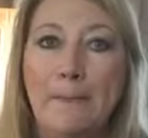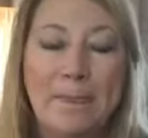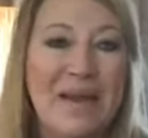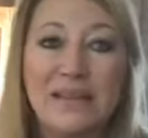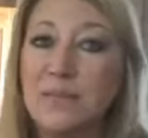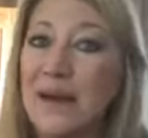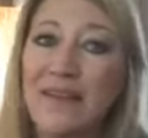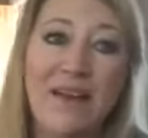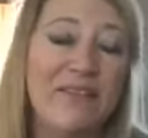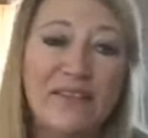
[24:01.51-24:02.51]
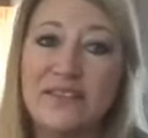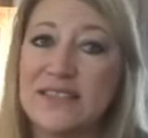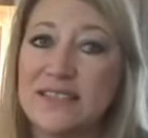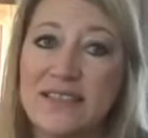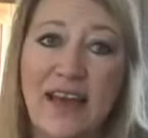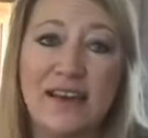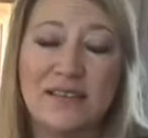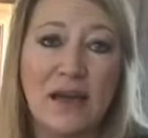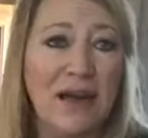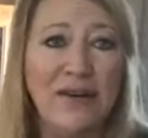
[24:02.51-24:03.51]
That's my level of
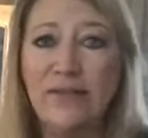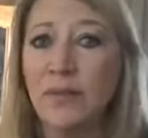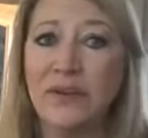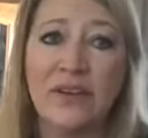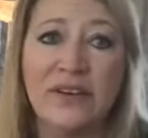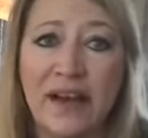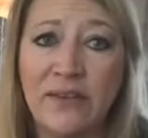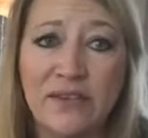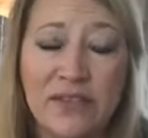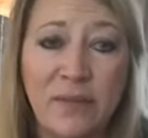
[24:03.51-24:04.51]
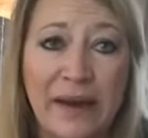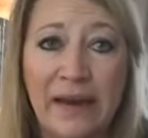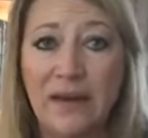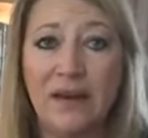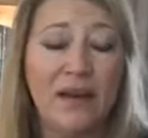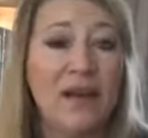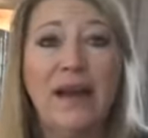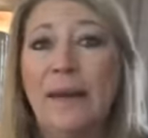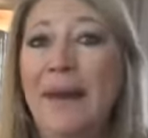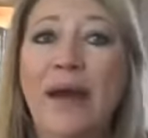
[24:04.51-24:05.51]
success. I don't have $1 million in the bank.
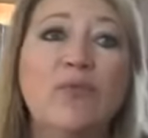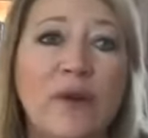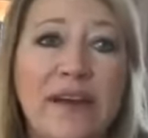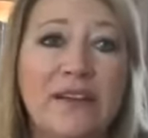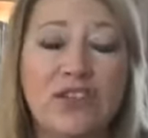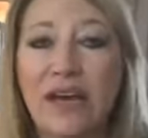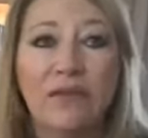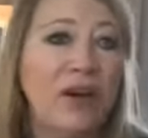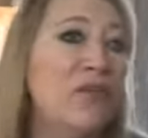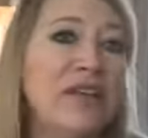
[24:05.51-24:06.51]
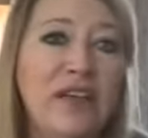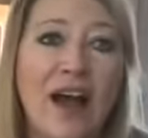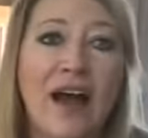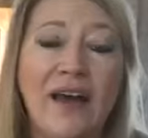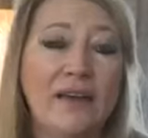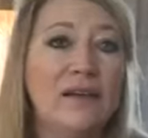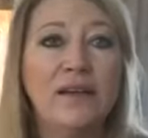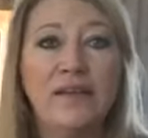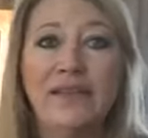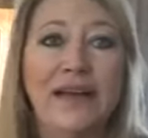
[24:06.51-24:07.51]
I'm not rich. I don't own a yacht.
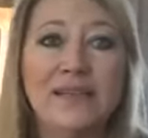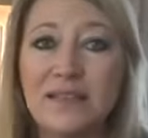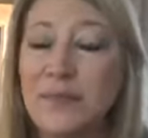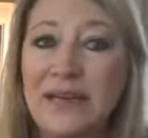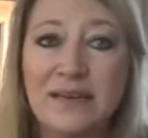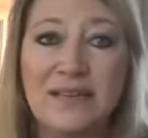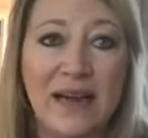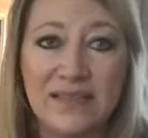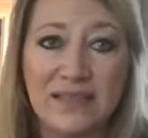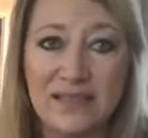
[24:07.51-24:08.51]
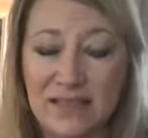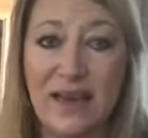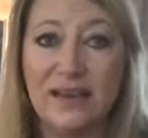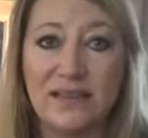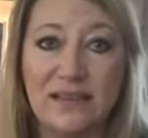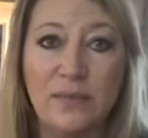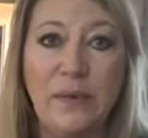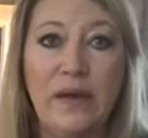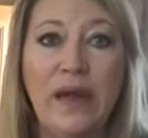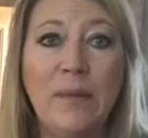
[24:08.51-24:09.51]
That to me is not success.
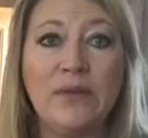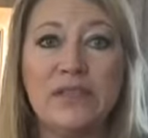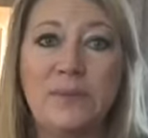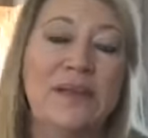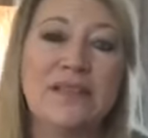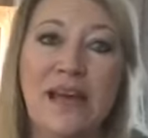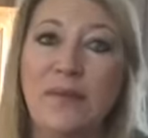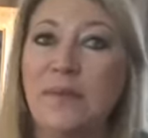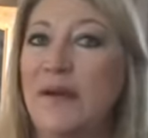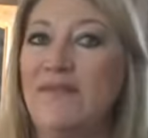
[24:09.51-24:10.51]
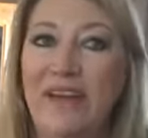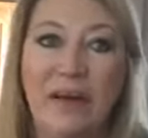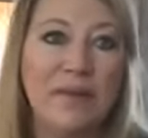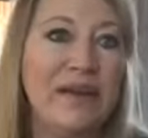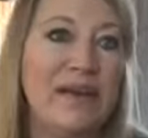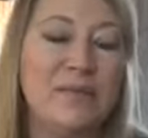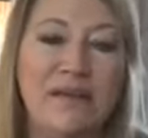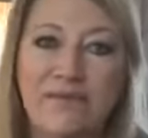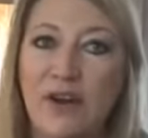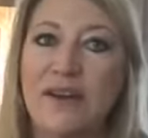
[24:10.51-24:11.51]
Being able to spend time with my family and
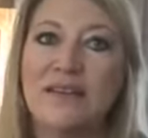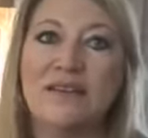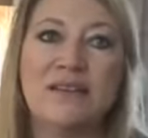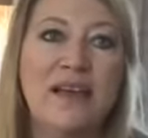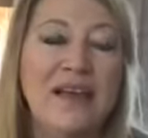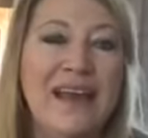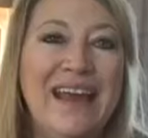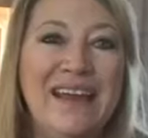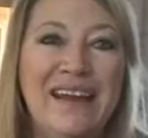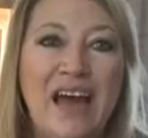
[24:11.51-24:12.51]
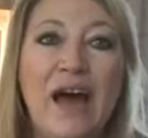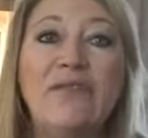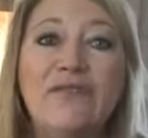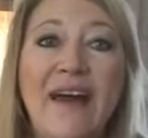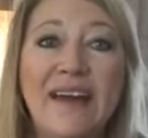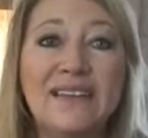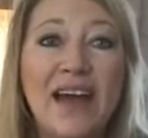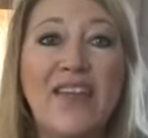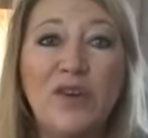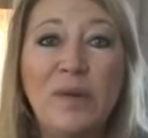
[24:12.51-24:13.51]
my friends and affect
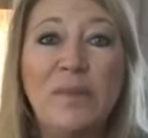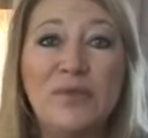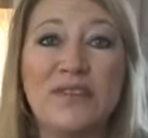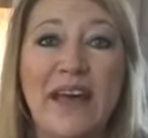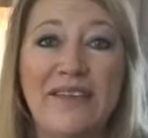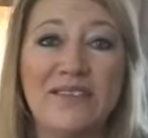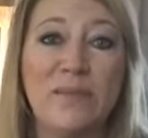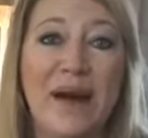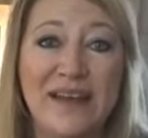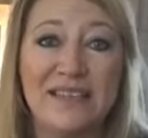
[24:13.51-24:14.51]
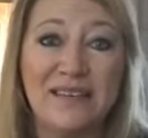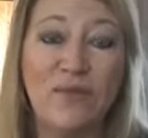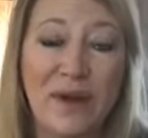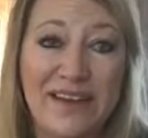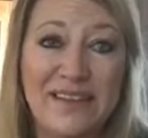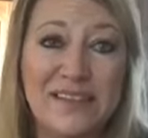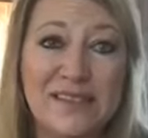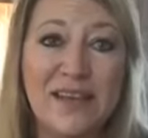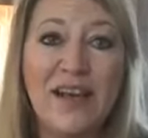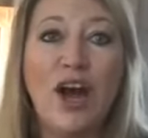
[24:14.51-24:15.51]
other people's lives in positive
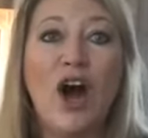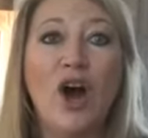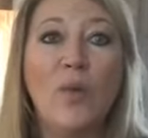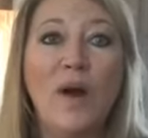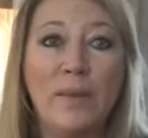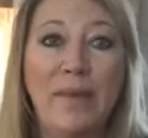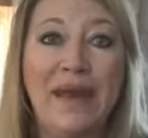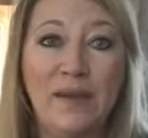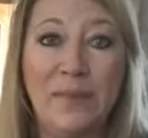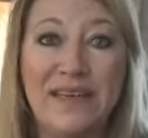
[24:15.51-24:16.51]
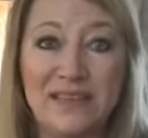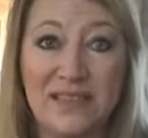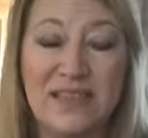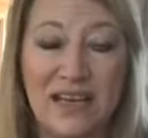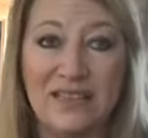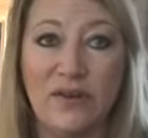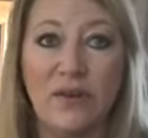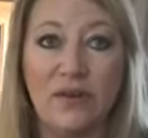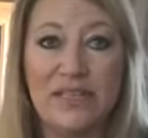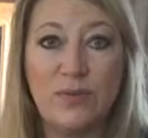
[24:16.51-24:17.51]
ways are what make me
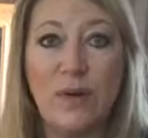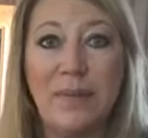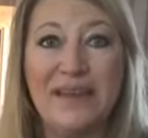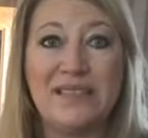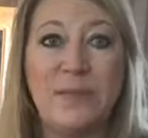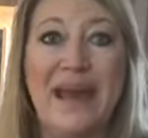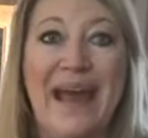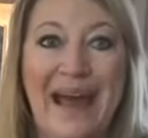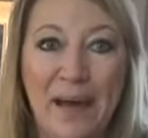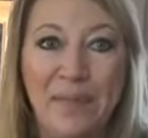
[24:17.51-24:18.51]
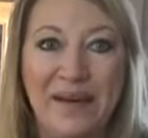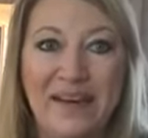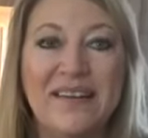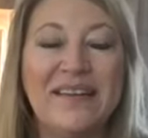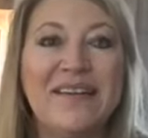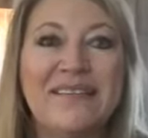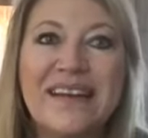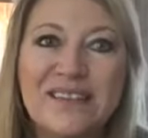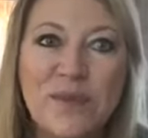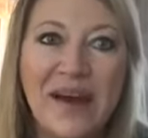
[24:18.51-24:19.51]
successful. It's what makes me happy.
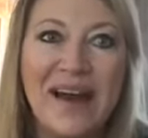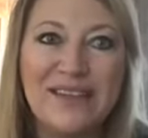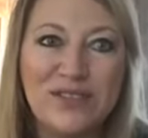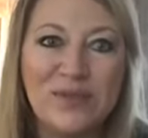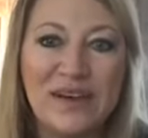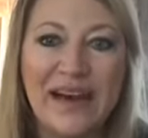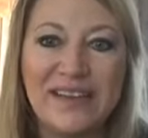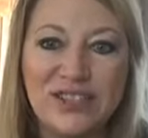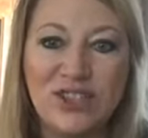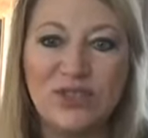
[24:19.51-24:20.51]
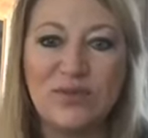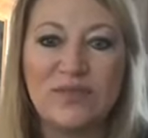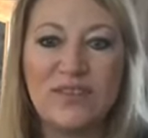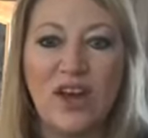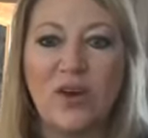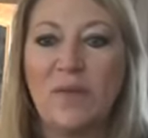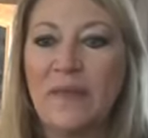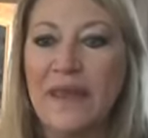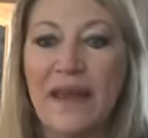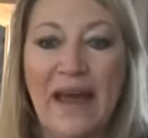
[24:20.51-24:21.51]
That's why I do what I do. So
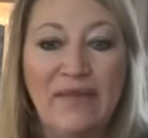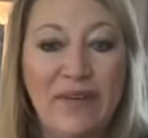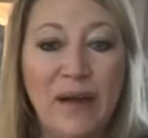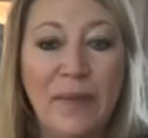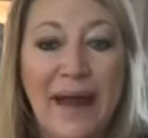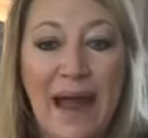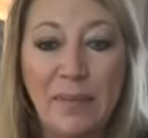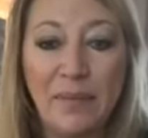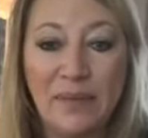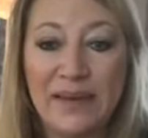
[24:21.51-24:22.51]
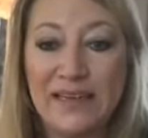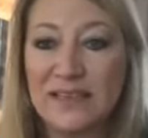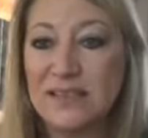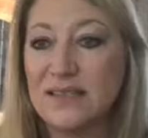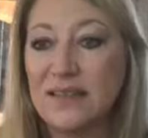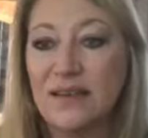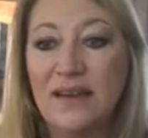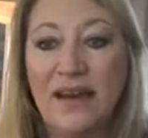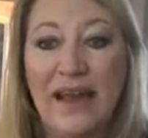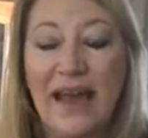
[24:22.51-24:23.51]
I found my happy place.
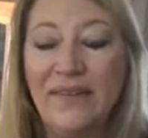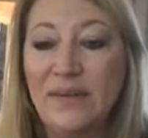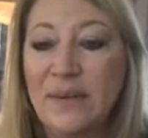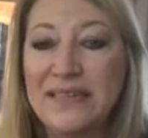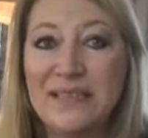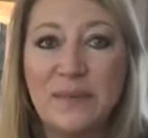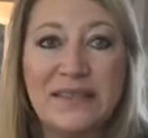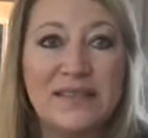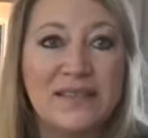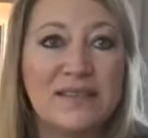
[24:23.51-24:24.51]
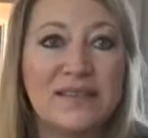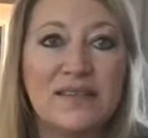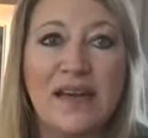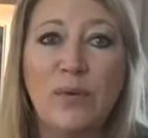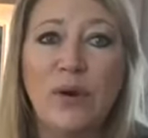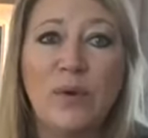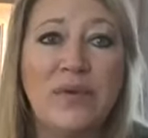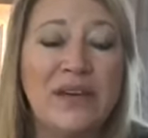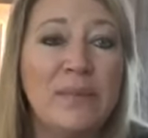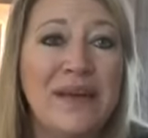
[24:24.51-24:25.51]
I have an amazing business. I work
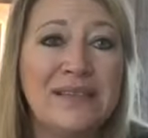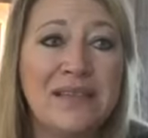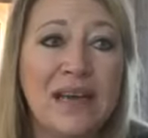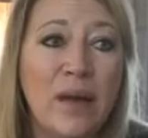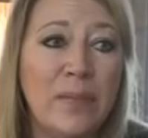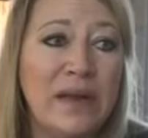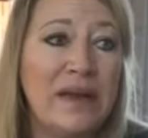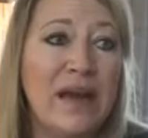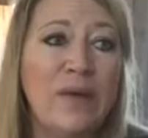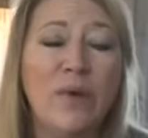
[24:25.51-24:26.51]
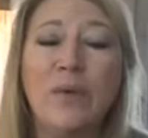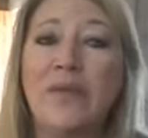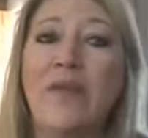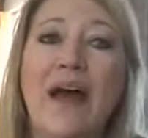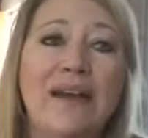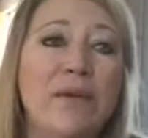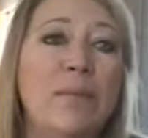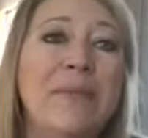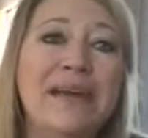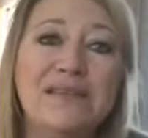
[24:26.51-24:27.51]
with an amazing company. I work with a lot of
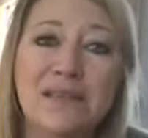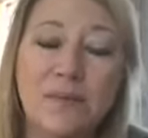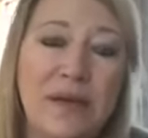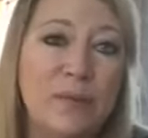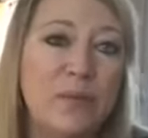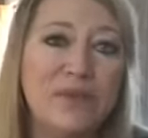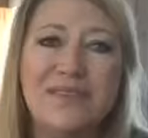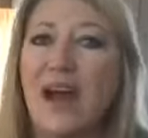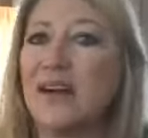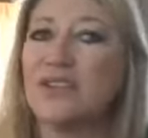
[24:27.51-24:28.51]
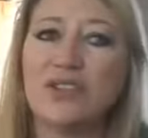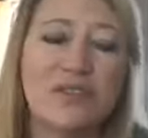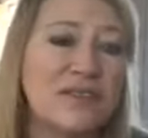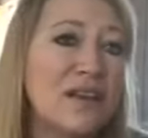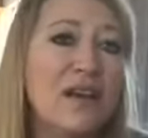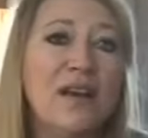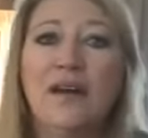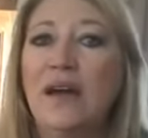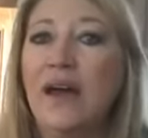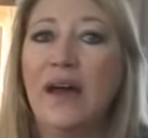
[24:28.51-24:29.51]
amazing people, doctors,
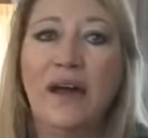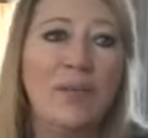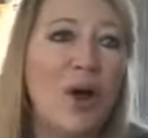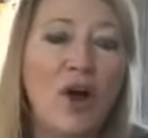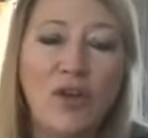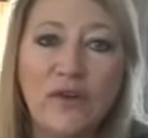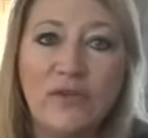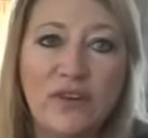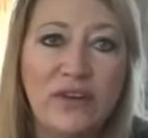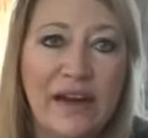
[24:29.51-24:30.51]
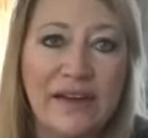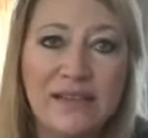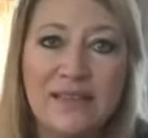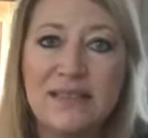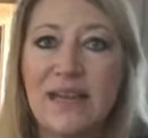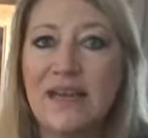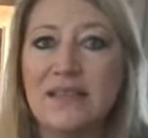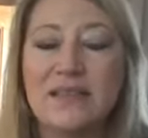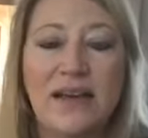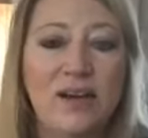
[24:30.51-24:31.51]
all over the United
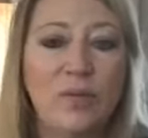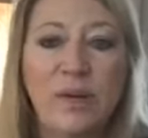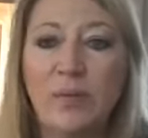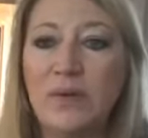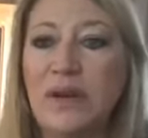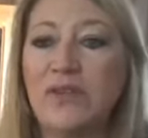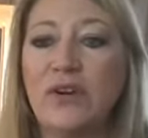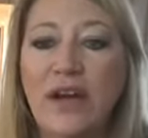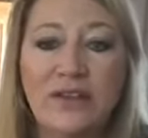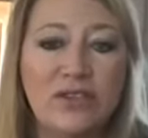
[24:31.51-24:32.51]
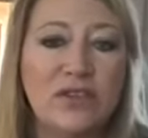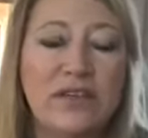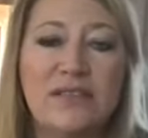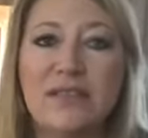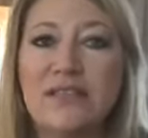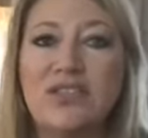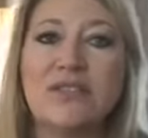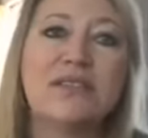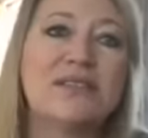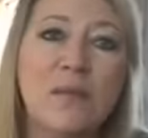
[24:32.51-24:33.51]
States. I know people in other countries.
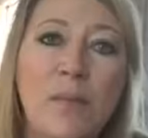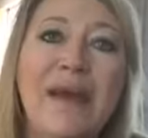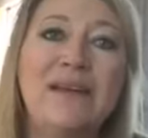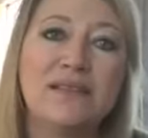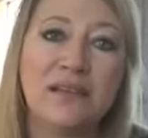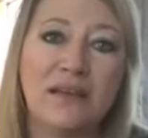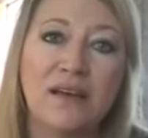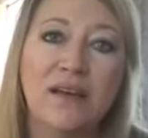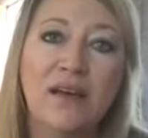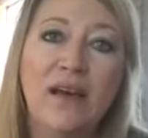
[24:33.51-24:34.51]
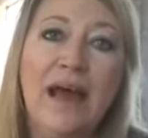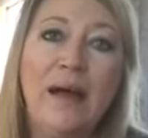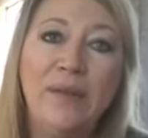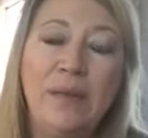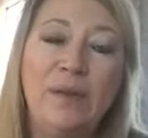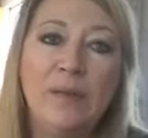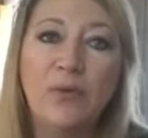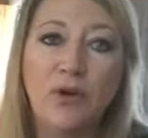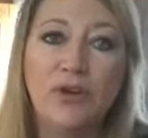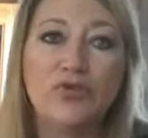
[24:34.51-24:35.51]
It's amazing how many
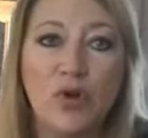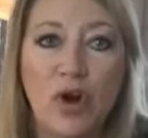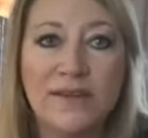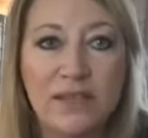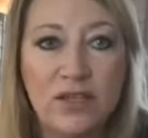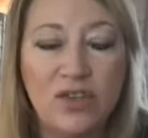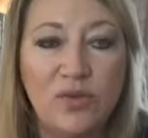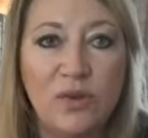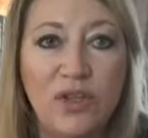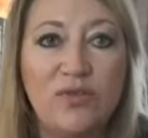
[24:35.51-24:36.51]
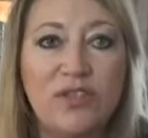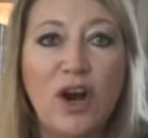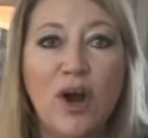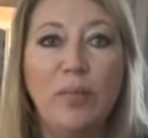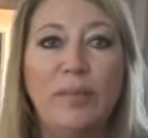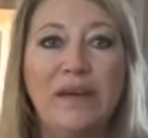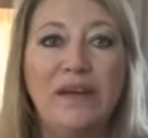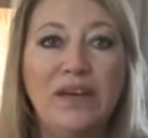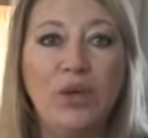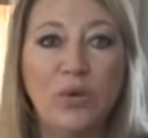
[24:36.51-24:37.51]
people are drawn to you when you start
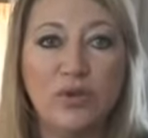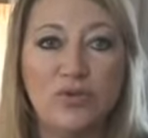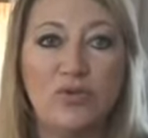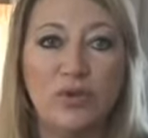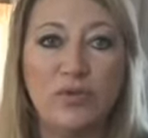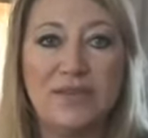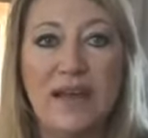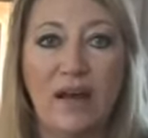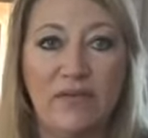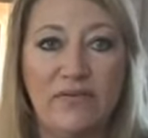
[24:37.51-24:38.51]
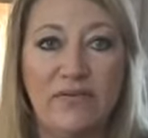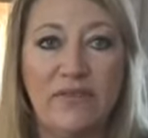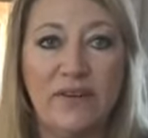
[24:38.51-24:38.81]
being your true self.